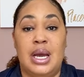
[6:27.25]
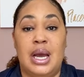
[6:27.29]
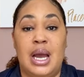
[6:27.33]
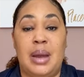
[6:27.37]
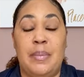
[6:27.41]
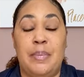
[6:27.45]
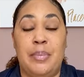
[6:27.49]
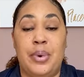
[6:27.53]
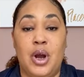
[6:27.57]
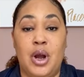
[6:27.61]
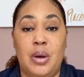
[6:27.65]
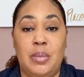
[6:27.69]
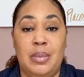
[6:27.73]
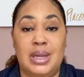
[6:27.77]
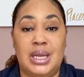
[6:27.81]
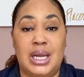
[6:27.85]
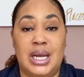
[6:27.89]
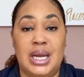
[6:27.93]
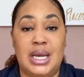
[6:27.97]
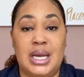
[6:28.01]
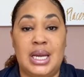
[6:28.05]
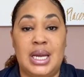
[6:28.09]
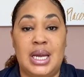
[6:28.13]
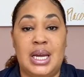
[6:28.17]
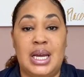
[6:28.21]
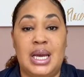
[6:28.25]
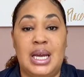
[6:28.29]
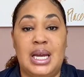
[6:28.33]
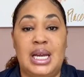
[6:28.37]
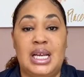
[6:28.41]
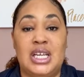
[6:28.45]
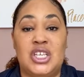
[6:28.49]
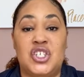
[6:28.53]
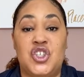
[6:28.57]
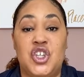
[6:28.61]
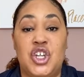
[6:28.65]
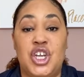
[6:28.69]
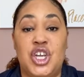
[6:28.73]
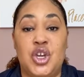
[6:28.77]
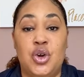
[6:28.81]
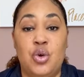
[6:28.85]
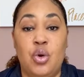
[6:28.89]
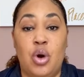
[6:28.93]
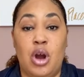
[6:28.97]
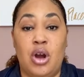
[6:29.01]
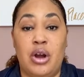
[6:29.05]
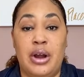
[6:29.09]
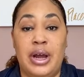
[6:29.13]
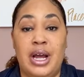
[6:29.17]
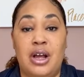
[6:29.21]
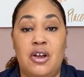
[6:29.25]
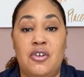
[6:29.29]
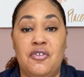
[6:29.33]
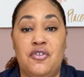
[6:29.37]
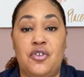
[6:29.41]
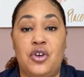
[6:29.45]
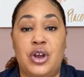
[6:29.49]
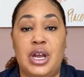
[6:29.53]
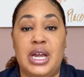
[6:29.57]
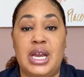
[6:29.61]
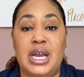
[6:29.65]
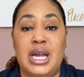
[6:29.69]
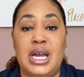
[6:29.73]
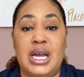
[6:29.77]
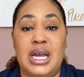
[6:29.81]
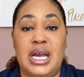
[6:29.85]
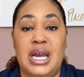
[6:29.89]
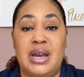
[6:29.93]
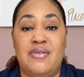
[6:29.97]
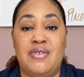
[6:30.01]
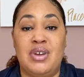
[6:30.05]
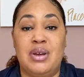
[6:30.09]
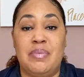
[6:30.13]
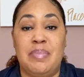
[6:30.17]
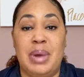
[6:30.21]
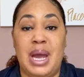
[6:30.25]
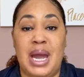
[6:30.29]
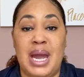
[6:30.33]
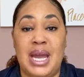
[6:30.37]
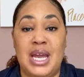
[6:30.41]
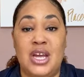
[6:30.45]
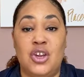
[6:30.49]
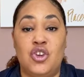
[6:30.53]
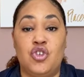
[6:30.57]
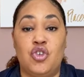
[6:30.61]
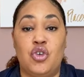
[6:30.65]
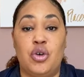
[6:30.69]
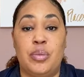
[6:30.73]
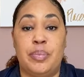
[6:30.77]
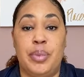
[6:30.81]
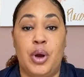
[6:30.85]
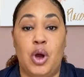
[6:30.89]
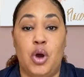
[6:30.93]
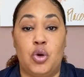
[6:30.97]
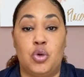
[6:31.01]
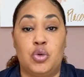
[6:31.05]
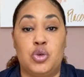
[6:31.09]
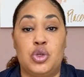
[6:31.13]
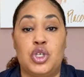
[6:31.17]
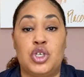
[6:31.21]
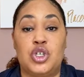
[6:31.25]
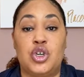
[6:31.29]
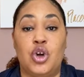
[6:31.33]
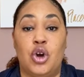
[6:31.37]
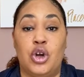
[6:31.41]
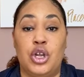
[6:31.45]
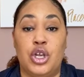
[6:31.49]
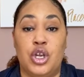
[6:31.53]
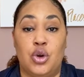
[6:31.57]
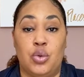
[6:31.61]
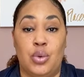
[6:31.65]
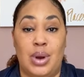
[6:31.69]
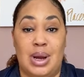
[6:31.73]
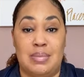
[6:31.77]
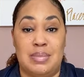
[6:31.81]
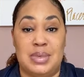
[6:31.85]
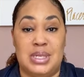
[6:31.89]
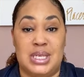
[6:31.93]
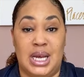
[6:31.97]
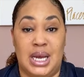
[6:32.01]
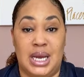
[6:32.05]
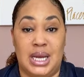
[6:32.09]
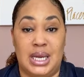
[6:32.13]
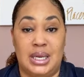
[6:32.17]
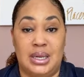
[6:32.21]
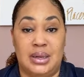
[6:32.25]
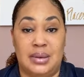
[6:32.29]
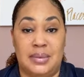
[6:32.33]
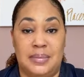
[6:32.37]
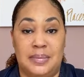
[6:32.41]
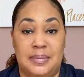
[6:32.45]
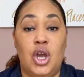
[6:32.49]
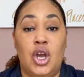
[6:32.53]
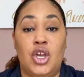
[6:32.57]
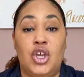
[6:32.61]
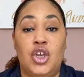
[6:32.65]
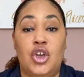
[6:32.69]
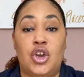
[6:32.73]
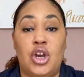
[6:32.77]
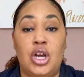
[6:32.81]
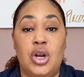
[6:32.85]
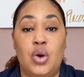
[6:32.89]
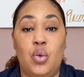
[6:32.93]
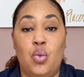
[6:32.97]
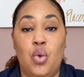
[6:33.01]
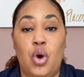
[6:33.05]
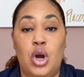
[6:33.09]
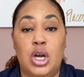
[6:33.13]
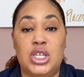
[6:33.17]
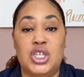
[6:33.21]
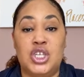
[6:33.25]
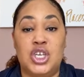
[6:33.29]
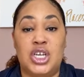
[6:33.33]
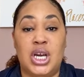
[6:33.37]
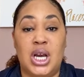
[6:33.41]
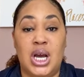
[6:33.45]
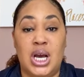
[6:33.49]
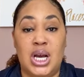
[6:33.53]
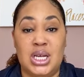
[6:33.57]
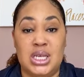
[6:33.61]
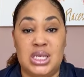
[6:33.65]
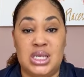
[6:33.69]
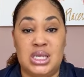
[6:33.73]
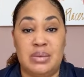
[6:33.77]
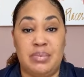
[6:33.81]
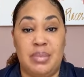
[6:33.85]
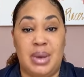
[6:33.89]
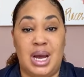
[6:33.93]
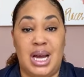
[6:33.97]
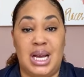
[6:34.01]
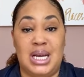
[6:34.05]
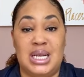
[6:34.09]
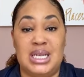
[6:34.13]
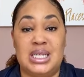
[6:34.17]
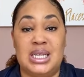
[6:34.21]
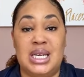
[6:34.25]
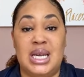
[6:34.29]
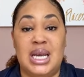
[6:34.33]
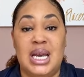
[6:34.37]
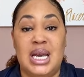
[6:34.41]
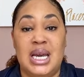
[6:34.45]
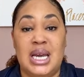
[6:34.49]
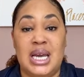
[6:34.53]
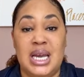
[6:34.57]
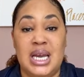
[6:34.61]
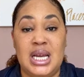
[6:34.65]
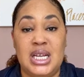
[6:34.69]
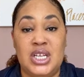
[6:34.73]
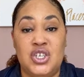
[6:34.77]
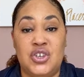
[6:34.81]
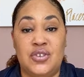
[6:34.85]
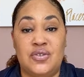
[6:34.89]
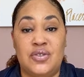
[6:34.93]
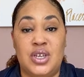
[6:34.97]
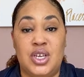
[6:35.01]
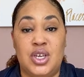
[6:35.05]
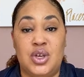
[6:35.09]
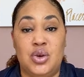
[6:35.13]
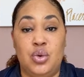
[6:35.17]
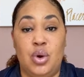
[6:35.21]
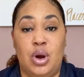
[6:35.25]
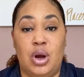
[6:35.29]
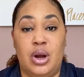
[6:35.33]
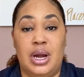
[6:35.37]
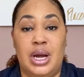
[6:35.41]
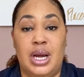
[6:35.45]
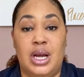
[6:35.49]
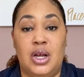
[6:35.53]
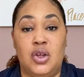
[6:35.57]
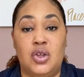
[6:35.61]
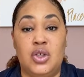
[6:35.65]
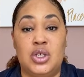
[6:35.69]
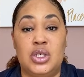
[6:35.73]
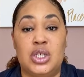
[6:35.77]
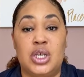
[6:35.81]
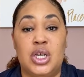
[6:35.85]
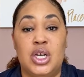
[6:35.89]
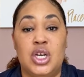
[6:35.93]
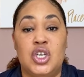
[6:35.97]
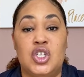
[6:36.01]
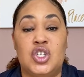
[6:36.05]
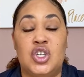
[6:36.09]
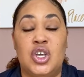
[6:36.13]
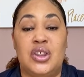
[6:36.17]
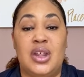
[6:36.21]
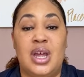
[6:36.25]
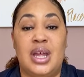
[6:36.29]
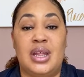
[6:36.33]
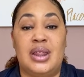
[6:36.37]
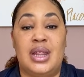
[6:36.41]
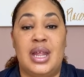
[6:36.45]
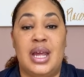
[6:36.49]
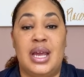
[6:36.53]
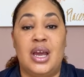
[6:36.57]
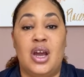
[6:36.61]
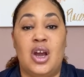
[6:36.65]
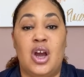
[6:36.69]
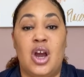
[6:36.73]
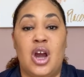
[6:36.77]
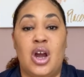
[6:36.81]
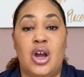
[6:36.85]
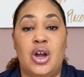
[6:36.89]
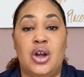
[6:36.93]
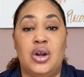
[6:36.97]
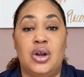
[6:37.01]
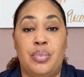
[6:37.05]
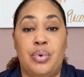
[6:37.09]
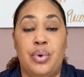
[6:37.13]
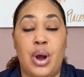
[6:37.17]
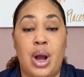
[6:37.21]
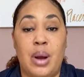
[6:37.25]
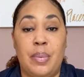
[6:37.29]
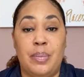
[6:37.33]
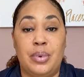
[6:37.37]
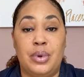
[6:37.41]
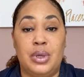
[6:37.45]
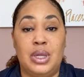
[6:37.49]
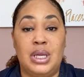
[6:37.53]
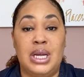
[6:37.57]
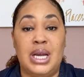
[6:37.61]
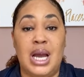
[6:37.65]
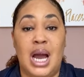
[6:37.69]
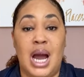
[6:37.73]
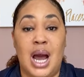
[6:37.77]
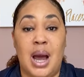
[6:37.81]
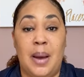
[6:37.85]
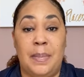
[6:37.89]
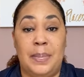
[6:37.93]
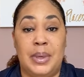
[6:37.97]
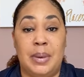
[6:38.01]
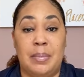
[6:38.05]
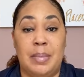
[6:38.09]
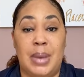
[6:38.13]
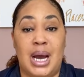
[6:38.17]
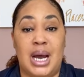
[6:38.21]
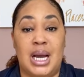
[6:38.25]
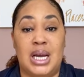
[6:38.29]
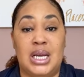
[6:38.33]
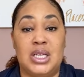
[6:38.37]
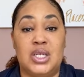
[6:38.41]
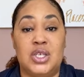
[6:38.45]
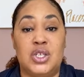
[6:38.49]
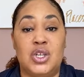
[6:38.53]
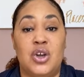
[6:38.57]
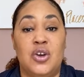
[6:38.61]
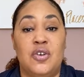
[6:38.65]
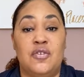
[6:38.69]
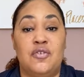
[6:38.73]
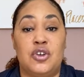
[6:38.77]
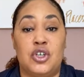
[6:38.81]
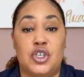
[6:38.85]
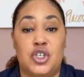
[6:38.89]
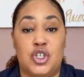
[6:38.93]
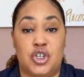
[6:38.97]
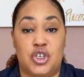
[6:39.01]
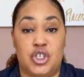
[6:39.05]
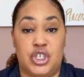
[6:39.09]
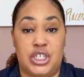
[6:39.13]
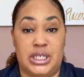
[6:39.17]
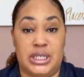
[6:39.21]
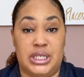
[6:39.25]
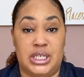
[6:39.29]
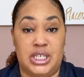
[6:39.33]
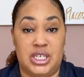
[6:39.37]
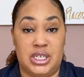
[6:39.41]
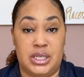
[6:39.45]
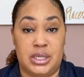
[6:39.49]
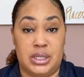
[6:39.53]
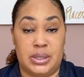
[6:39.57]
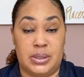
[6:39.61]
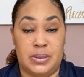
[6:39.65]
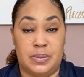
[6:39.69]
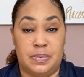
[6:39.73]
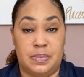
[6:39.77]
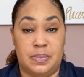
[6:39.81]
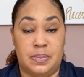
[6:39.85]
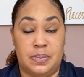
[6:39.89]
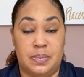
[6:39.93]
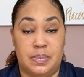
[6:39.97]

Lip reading: A permalink is the URL for any given page or post on your website. You're going to want to customize each of the URLs so that they are properly optimized for search engines.